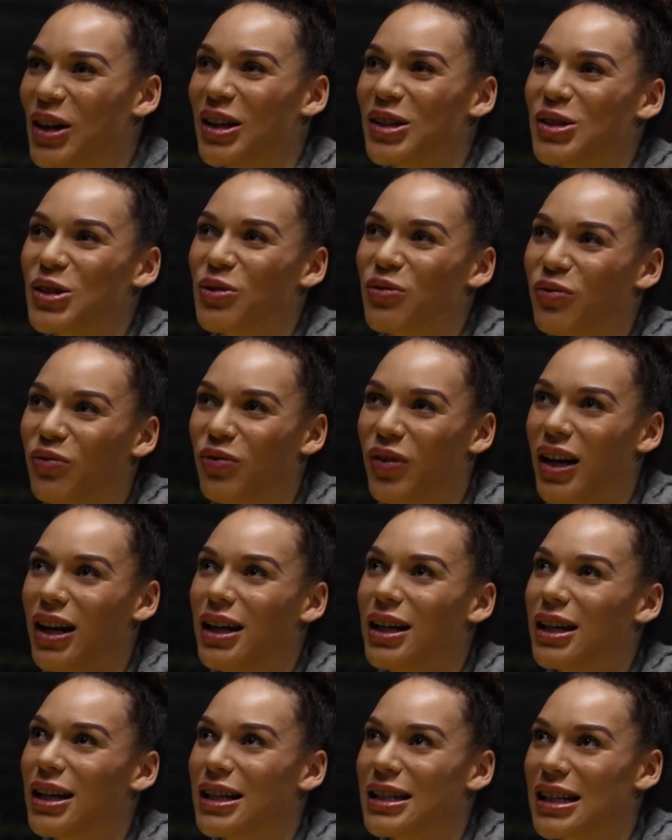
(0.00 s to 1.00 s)
It's
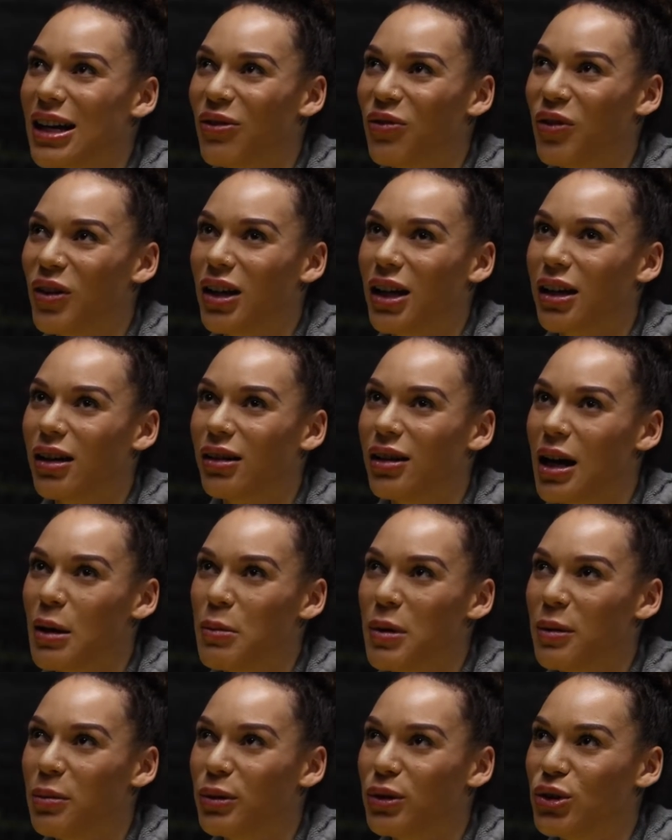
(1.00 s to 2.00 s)
funny because I feel like a lot of
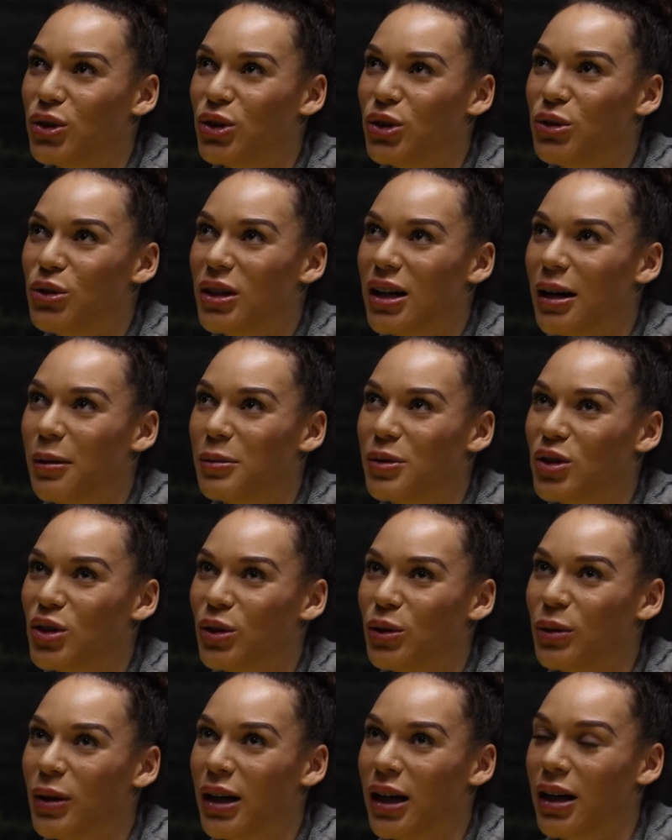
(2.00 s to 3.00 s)
people do come
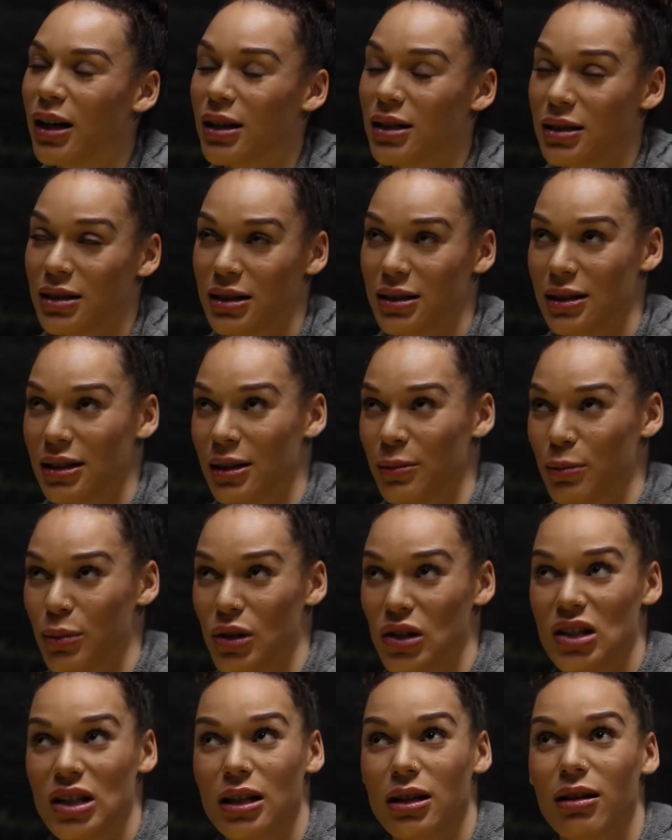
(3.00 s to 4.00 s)
to us in
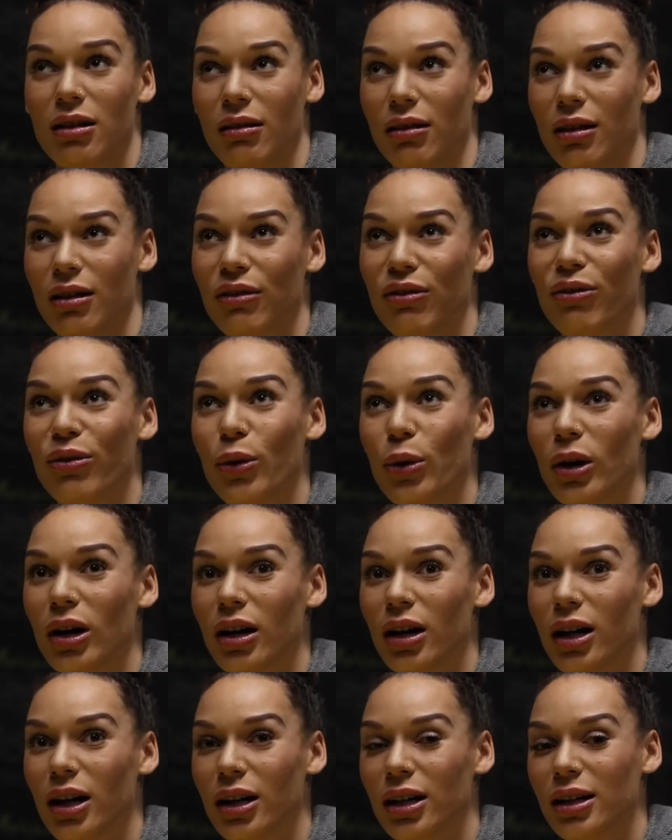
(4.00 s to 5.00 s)
particular
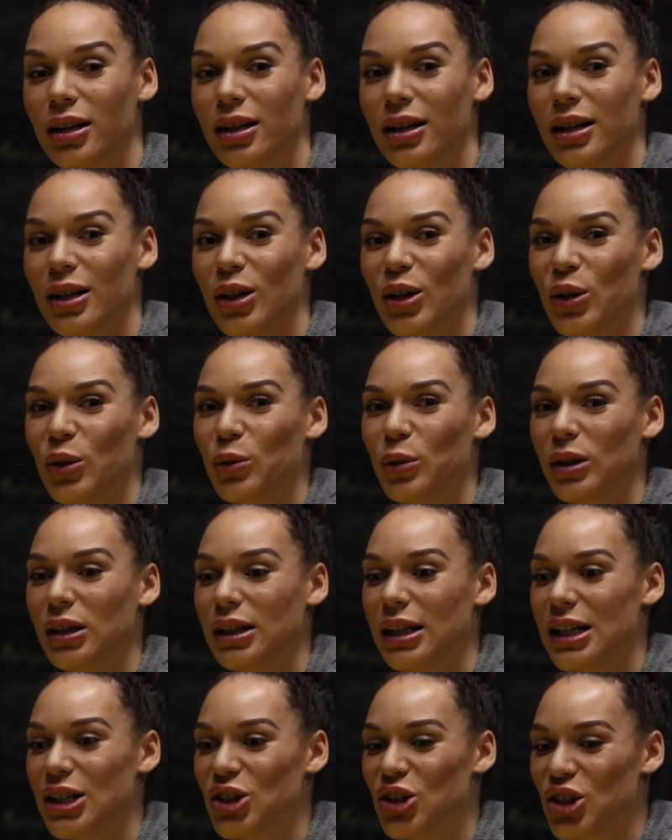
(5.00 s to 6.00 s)
for
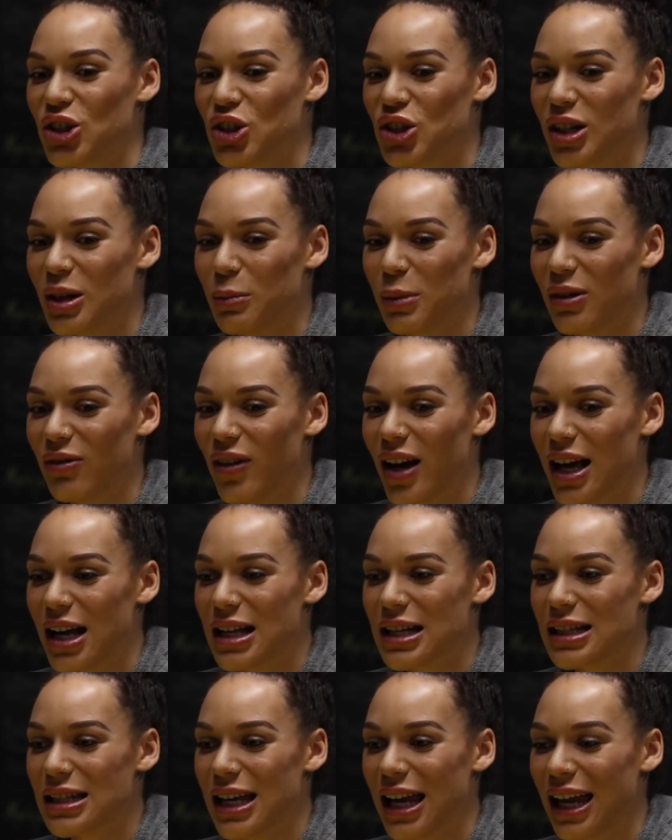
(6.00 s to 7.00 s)
relationship
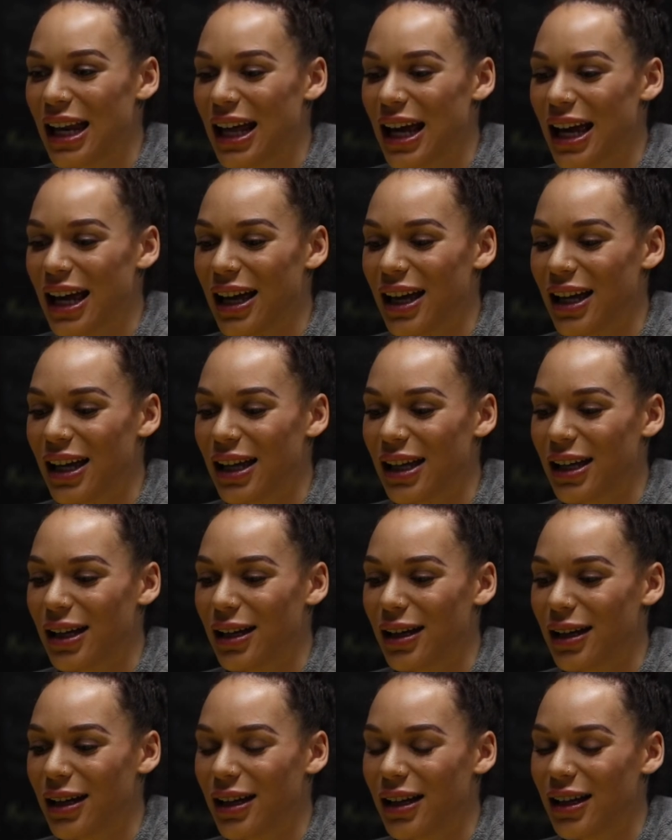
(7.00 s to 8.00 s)
advice, and I
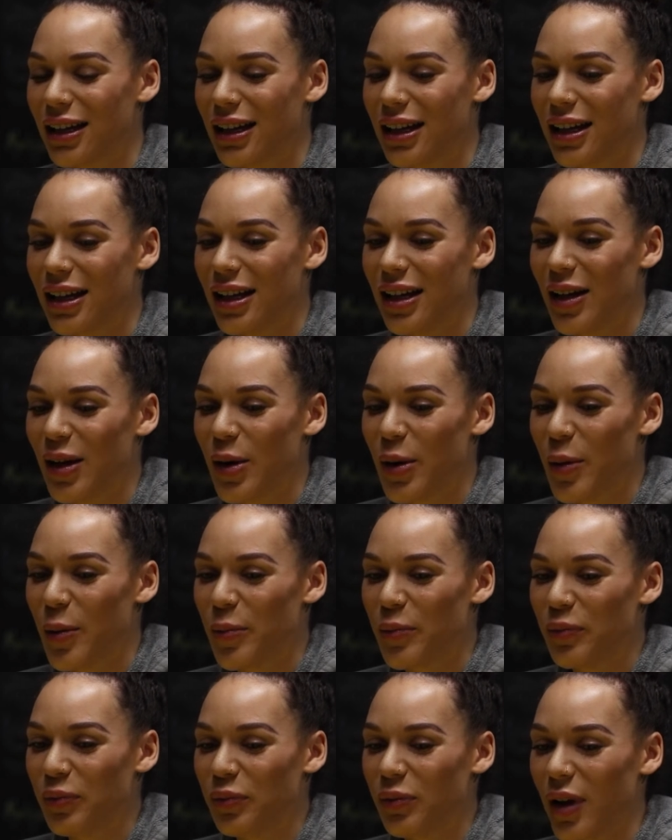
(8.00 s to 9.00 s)

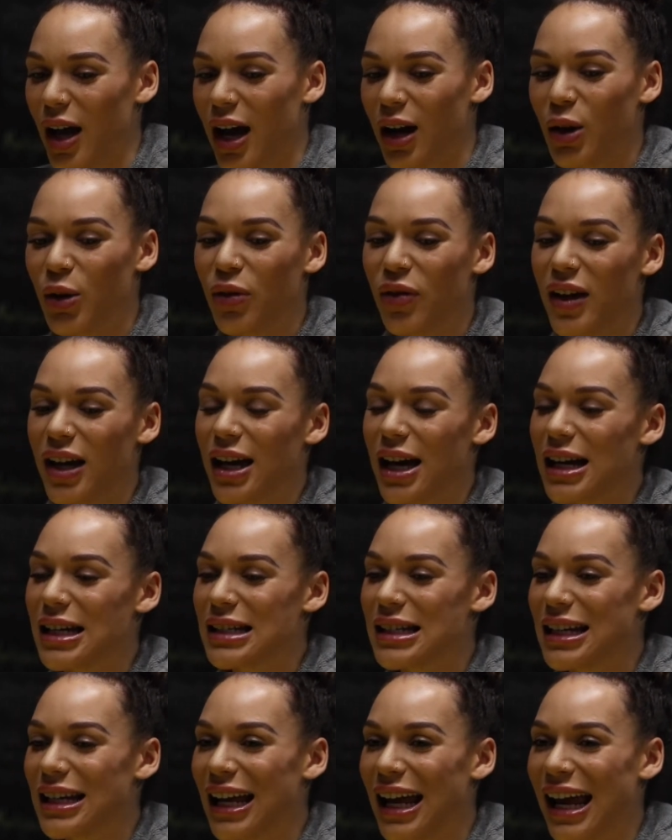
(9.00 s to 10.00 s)
don't think I
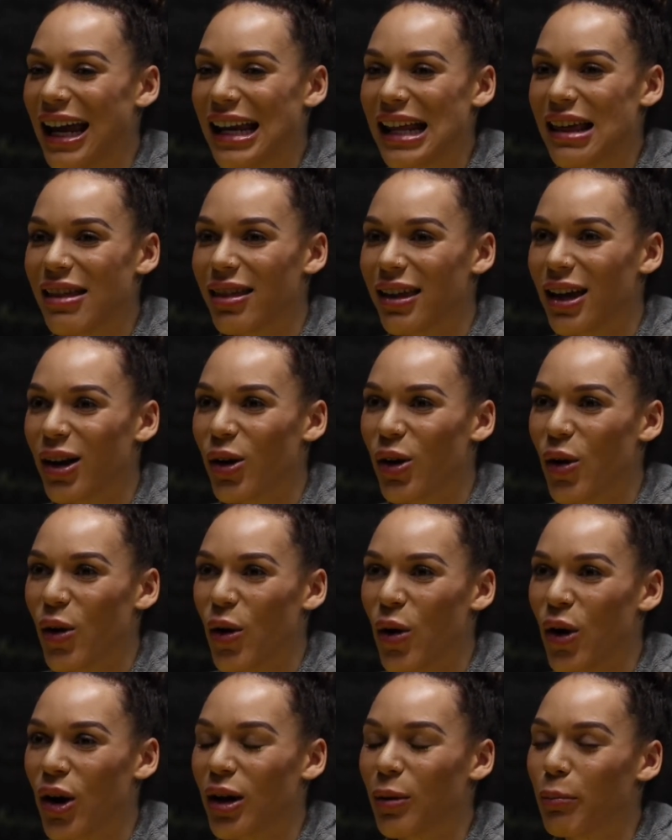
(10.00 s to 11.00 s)
did anything
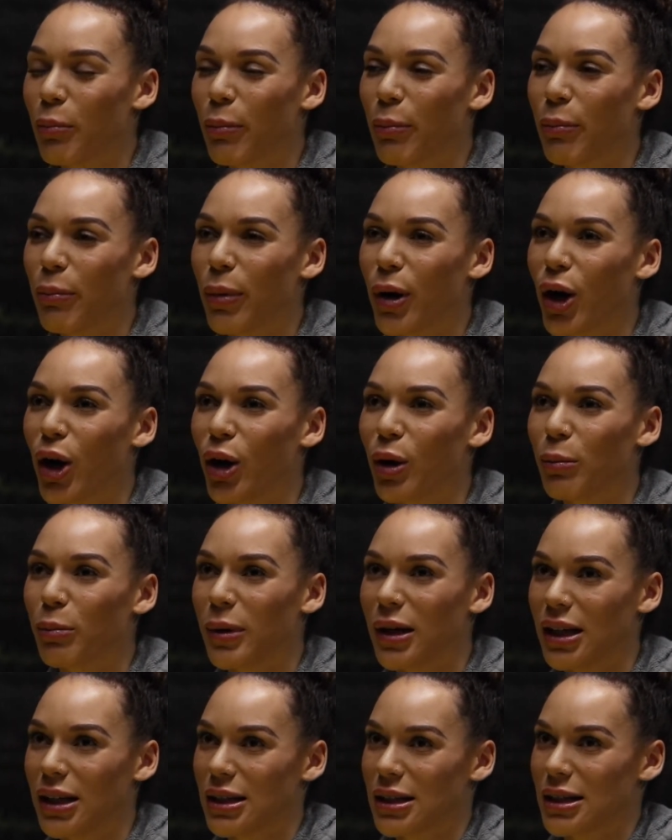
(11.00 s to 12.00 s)
on
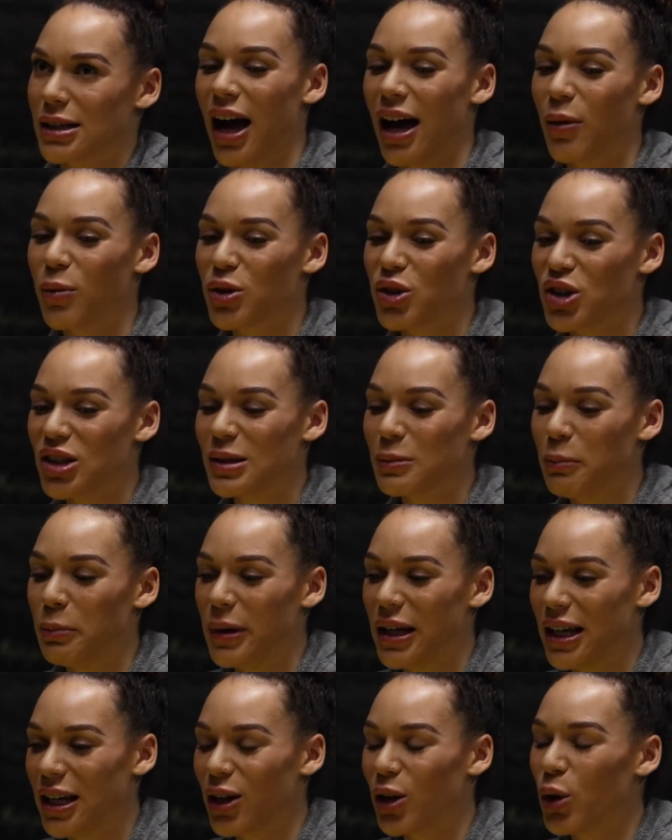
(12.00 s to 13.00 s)
purpose. I was just
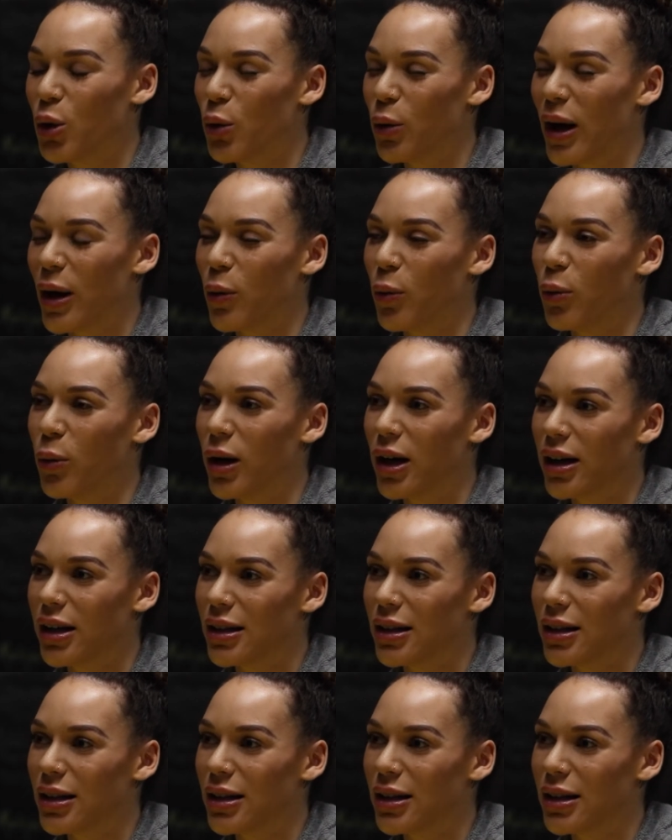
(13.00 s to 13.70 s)
being who I was.